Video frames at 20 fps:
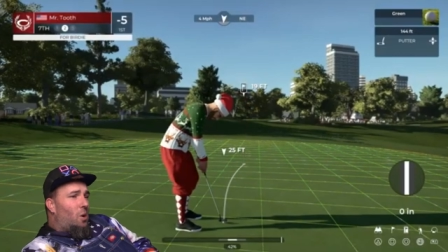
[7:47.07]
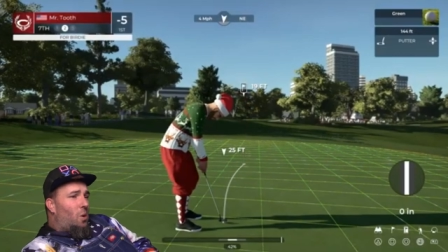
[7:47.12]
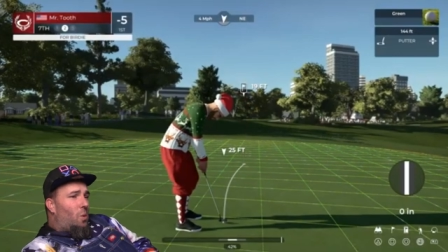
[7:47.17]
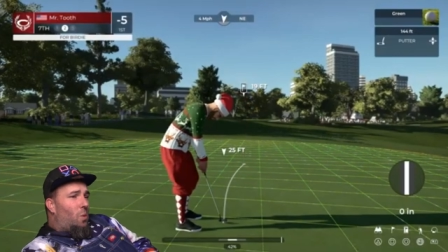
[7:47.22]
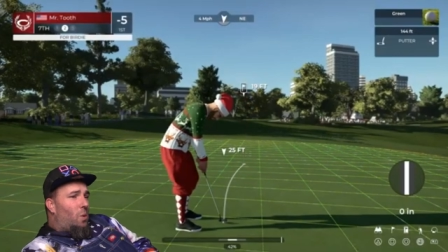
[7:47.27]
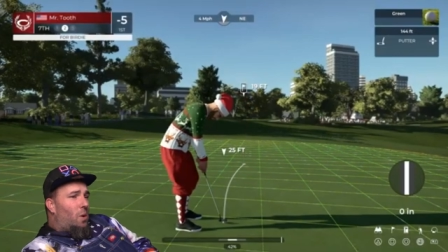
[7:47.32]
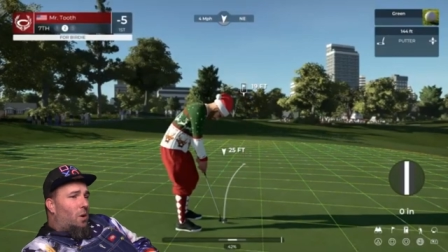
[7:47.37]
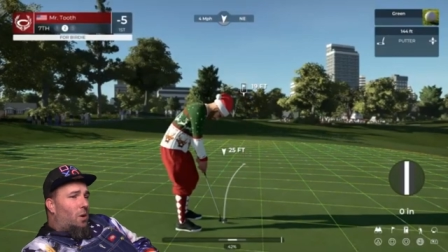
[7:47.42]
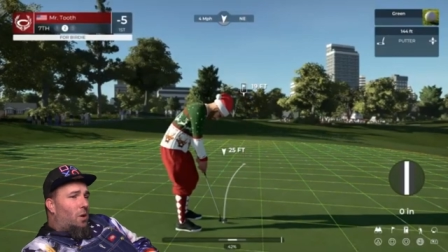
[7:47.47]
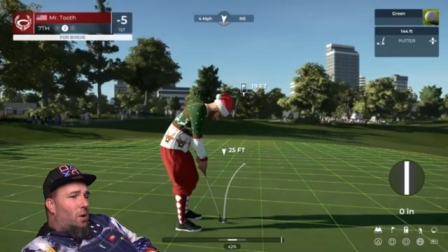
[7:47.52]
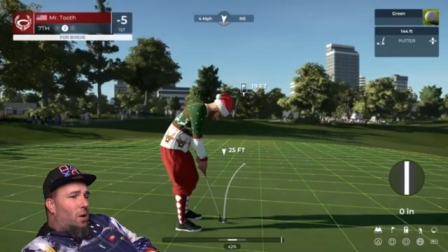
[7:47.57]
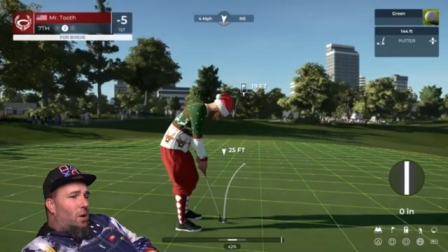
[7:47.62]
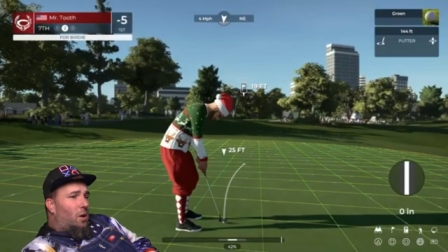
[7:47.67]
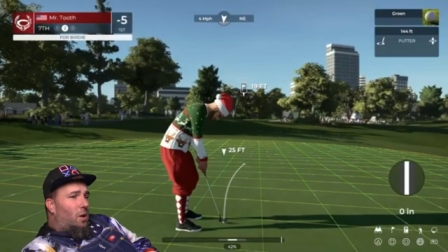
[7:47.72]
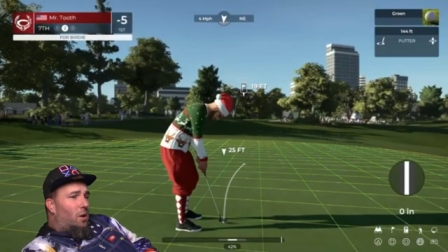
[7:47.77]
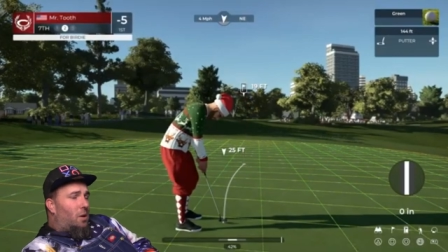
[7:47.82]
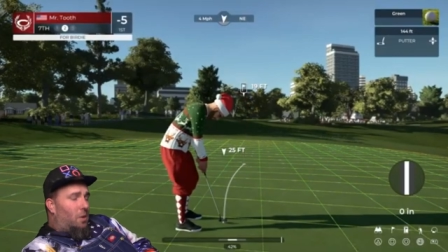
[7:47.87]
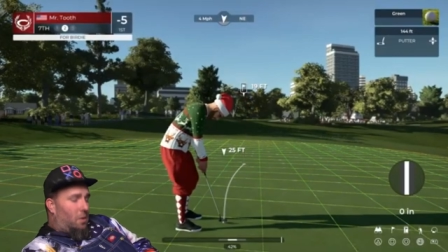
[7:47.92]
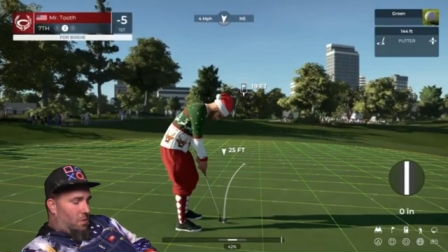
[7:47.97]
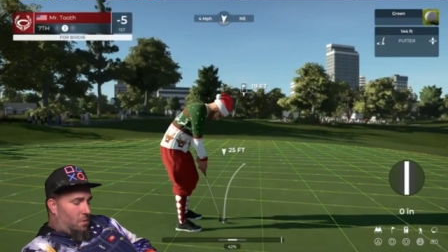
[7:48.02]
We're going to
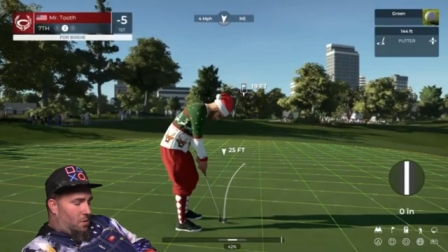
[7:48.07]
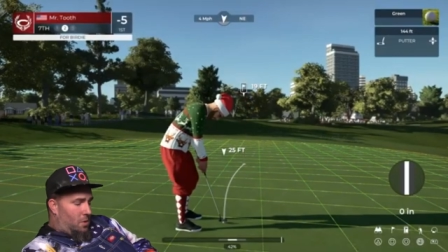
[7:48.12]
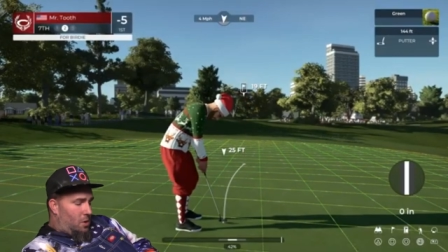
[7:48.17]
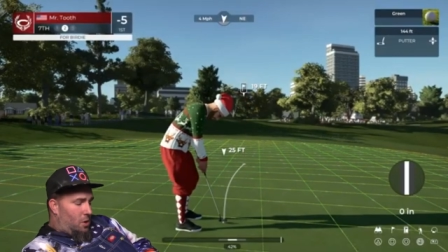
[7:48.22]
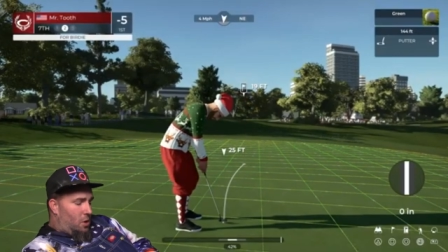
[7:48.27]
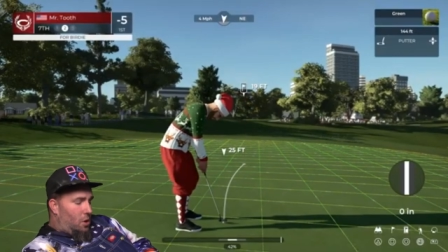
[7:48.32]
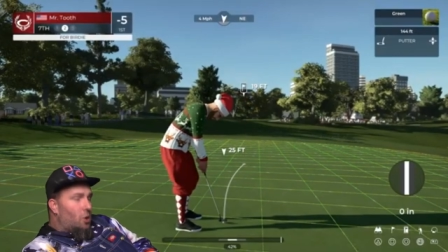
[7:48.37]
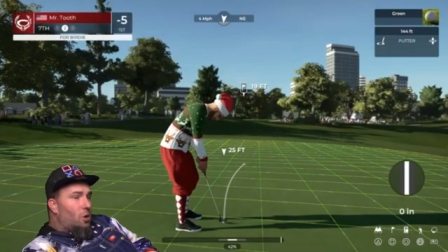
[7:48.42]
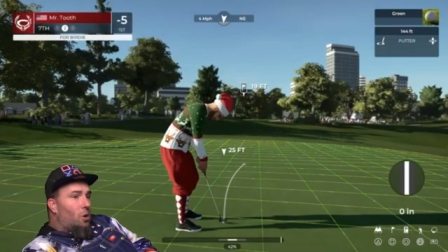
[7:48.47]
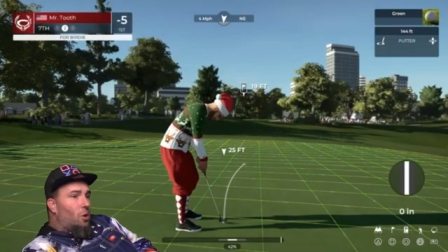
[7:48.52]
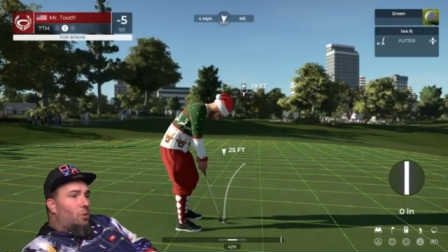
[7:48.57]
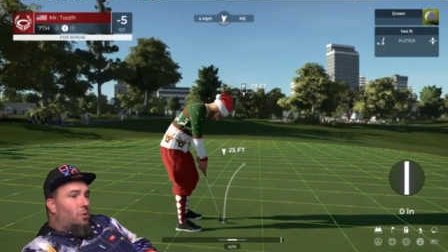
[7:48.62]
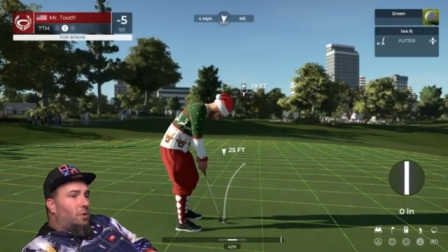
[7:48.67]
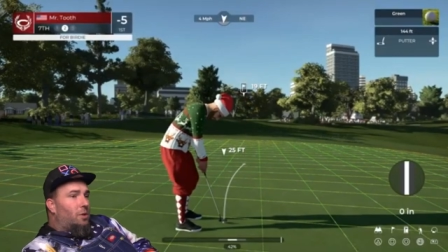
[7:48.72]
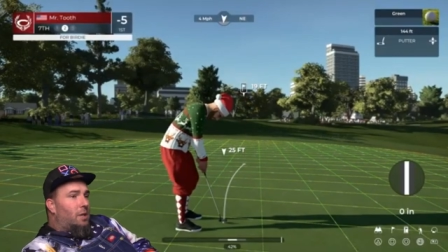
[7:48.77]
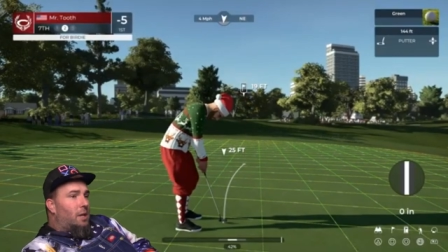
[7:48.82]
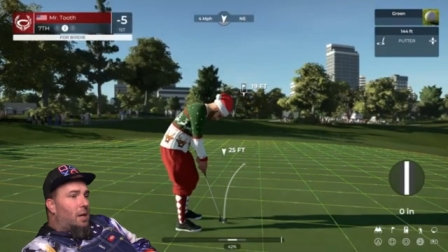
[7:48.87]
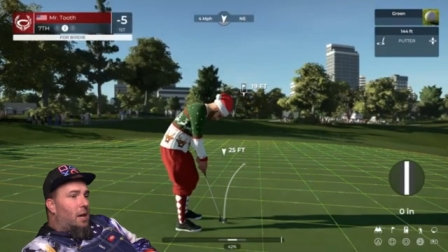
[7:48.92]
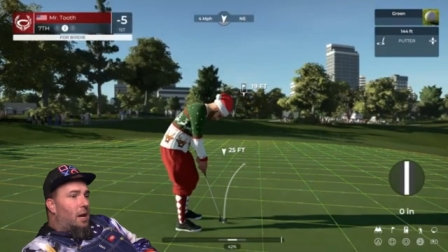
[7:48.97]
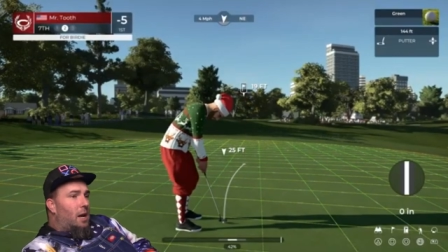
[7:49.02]
go
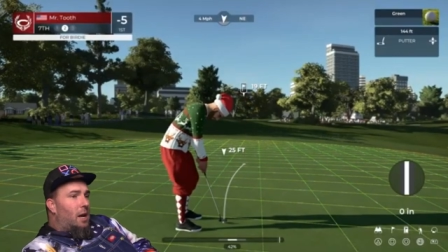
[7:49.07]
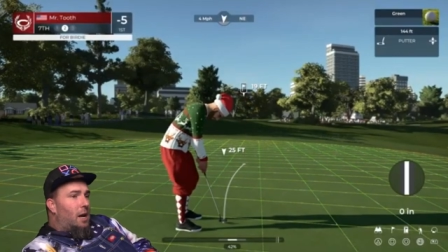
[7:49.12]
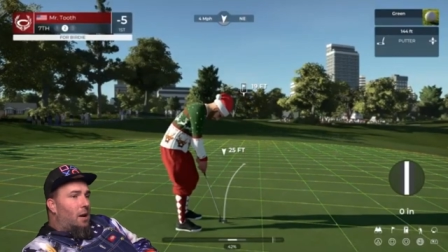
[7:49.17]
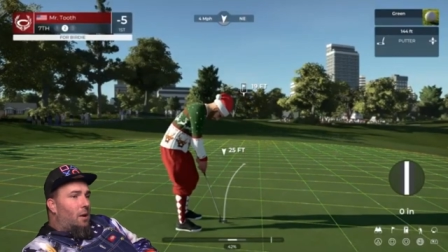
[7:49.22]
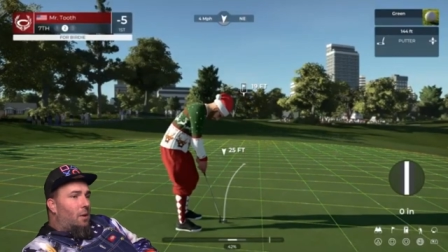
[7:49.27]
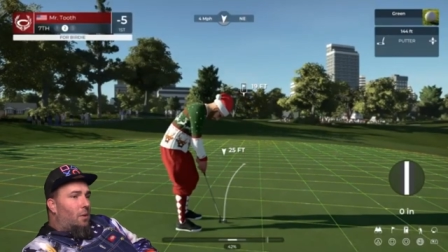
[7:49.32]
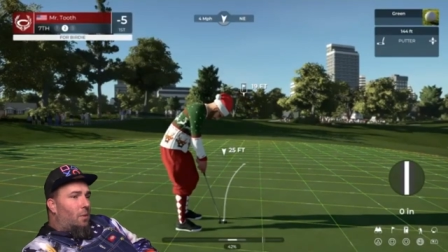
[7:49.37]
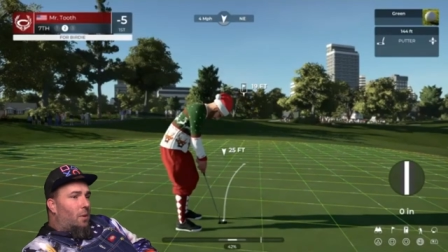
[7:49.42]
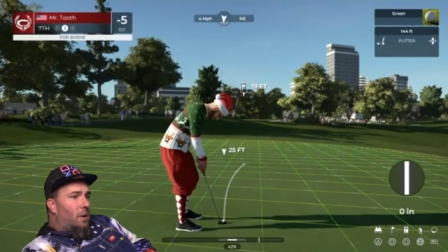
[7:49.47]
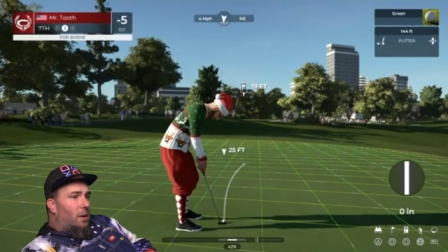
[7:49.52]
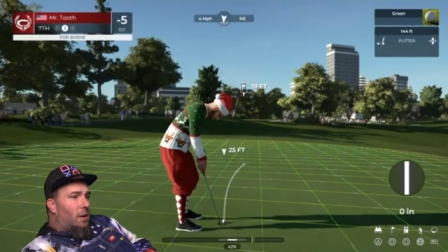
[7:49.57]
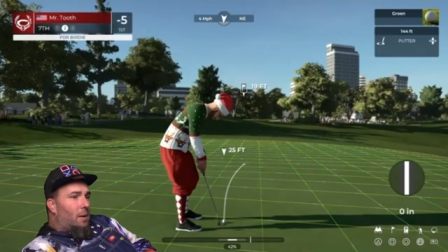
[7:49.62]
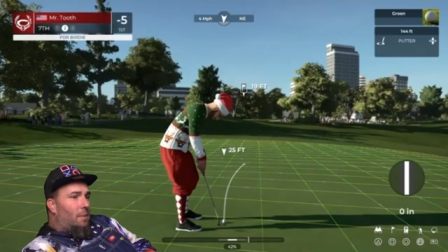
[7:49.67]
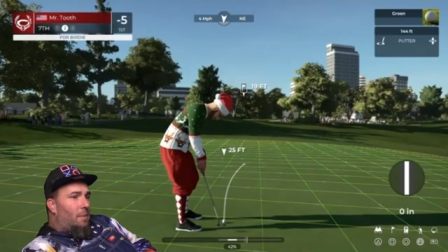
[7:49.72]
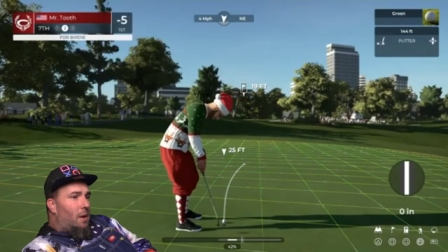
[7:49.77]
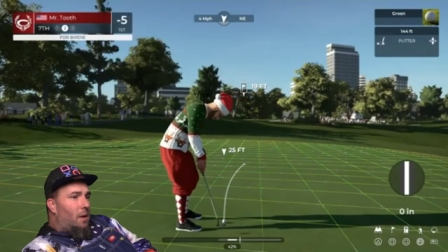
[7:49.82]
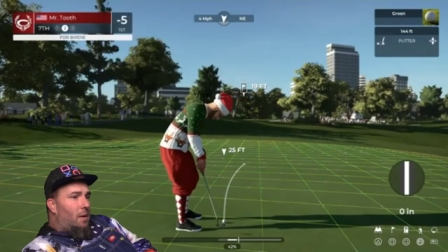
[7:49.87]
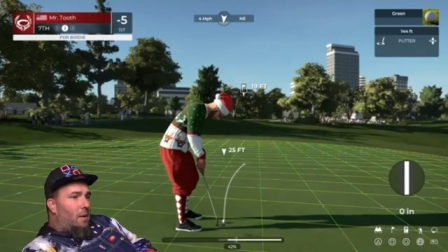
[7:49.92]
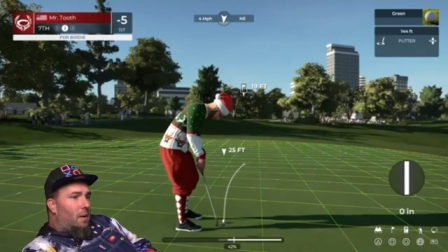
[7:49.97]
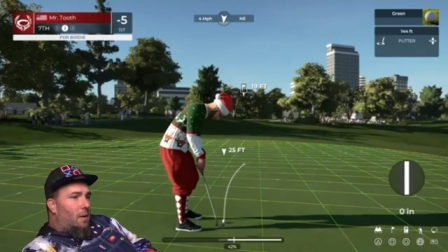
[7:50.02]
down. Wait, come
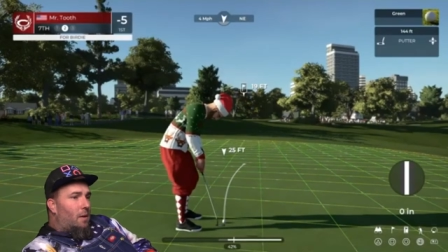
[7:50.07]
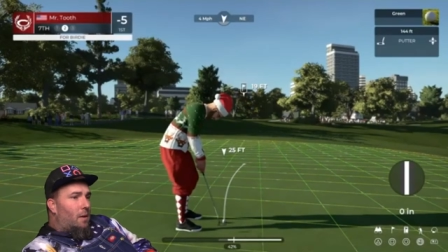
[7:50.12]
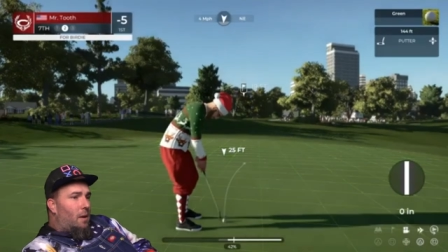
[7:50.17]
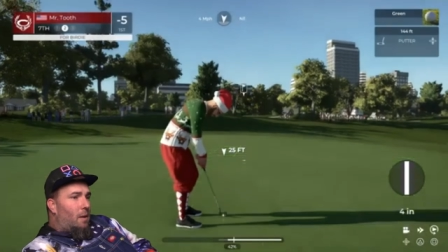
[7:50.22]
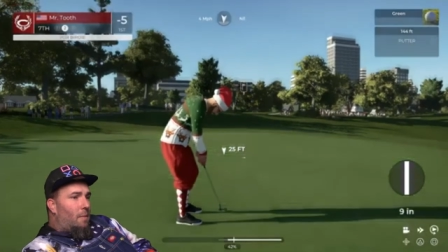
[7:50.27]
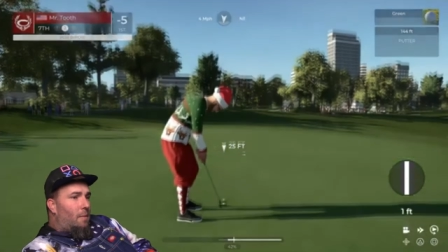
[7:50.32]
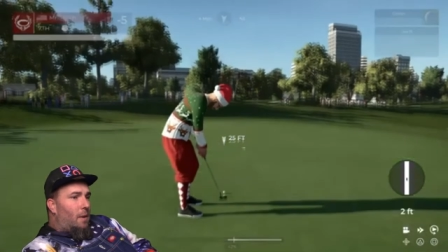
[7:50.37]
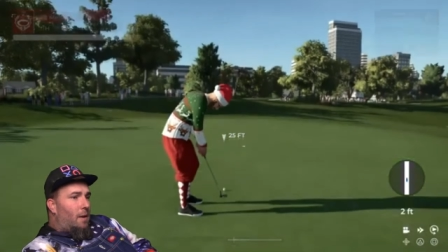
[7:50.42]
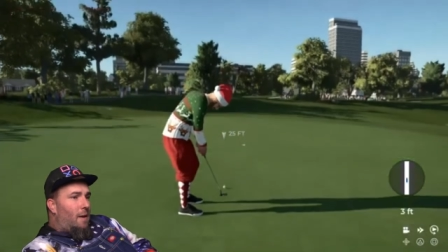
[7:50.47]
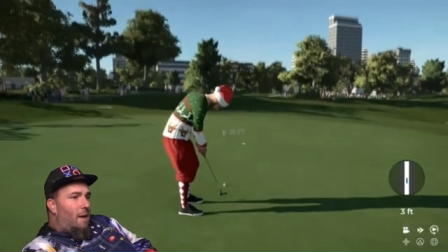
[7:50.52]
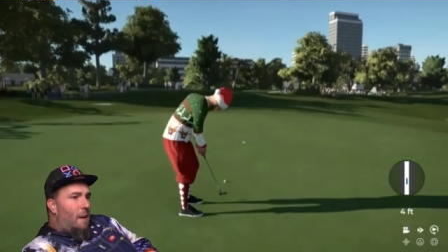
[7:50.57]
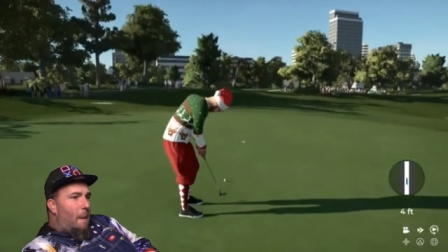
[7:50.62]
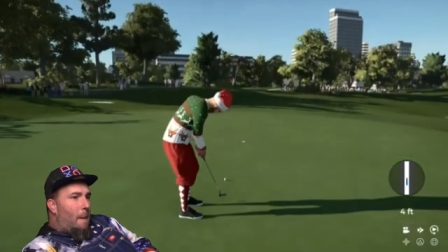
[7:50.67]
on. Come on.